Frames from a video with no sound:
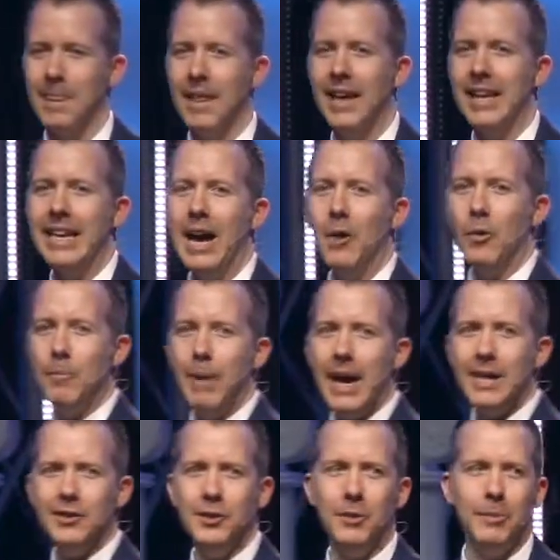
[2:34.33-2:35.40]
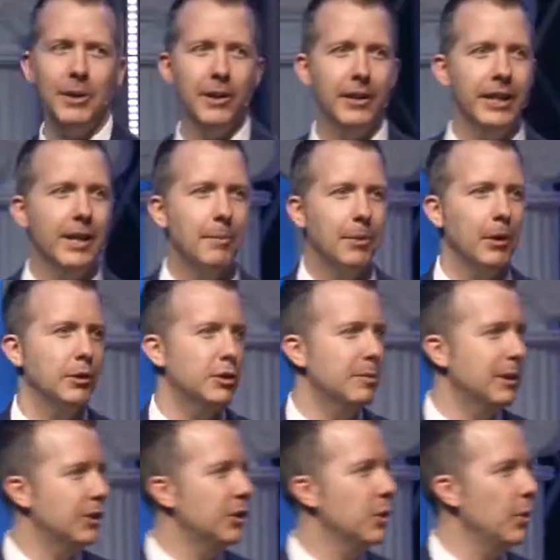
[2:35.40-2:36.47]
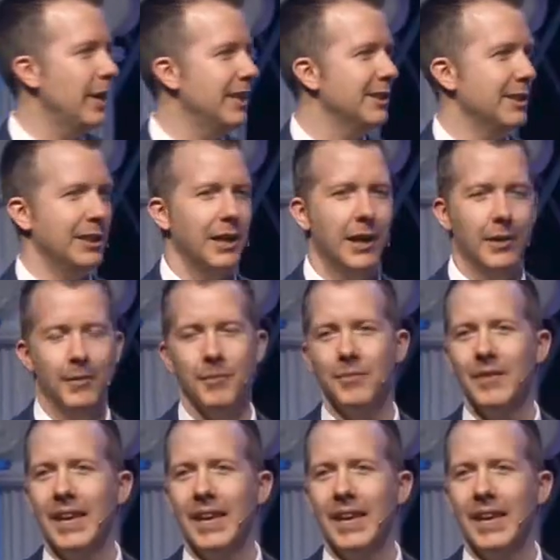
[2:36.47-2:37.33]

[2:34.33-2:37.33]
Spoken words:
Now, when Pastor Bill, he approached me 2 weeks ago,